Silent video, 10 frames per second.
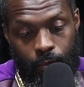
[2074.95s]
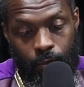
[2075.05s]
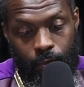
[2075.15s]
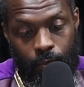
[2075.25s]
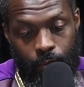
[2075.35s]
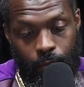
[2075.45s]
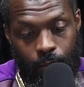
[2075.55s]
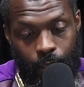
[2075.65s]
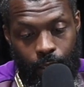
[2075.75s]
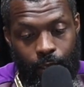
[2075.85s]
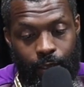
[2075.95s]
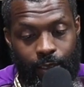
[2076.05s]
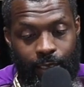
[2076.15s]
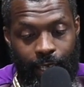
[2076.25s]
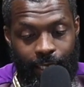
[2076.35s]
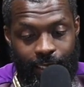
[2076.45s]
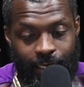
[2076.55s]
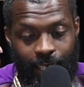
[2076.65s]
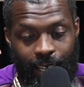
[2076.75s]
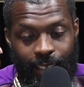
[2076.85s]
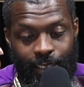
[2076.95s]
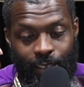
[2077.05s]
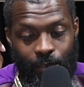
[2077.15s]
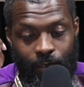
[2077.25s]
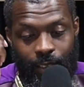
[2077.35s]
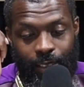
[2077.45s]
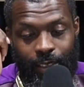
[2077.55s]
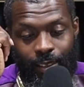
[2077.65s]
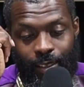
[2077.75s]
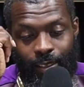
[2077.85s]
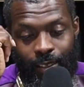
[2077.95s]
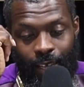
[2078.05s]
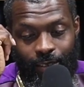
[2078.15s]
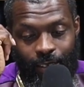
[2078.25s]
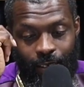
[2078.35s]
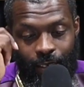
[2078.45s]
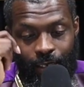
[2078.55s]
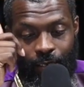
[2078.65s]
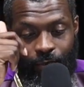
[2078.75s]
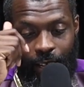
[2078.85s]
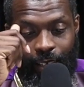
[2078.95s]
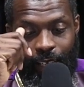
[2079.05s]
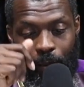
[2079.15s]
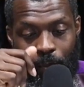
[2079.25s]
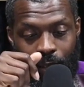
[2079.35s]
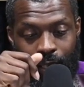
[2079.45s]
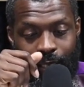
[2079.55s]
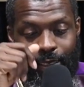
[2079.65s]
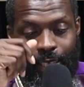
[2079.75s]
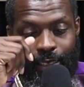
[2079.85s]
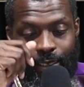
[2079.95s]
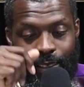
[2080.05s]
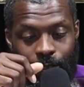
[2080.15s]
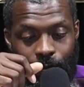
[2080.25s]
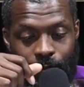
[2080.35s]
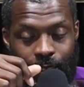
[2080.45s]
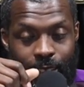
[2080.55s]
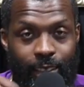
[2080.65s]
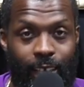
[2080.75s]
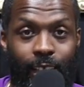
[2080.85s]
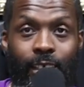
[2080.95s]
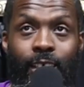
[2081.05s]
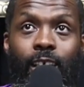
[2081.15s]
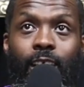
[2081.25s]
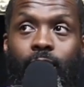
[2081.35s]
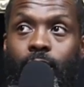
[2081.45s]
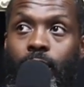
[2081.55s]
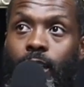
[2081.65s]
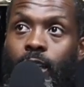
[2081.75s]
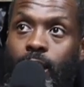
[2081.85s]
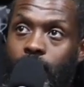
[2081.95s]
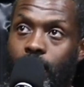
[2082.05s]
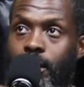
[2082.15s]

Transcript: the prophets. The second is like unto it. Thou shalt love thy neighbor as thyself. These are the